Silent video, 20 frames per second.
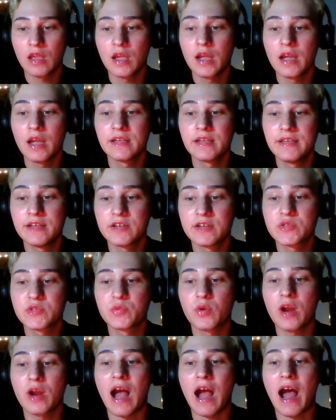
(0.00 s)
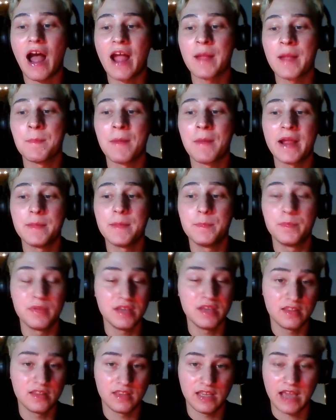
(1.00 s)
Here's where I might
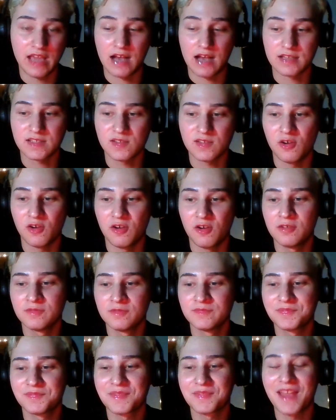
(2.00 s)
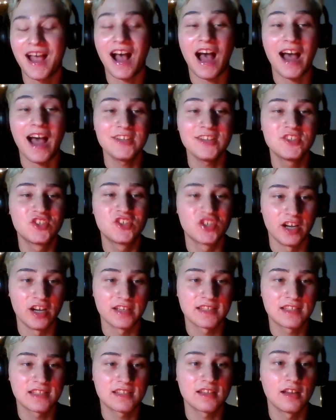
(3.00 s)
be the asshole. I
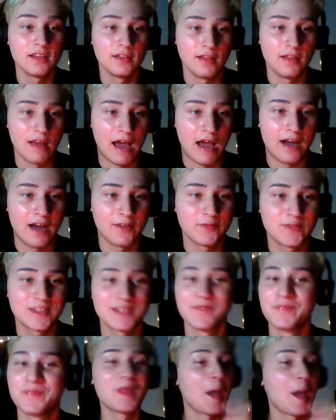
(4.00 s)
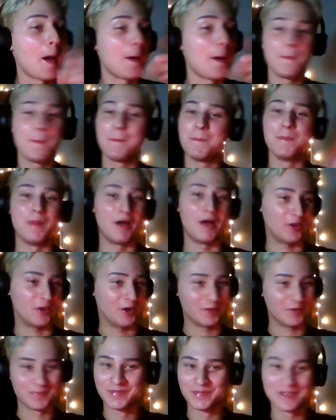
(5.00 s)
just laughed.
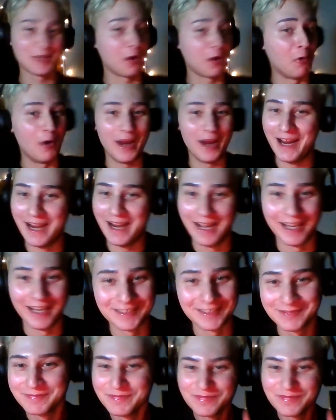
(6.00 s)
Mother. Queen.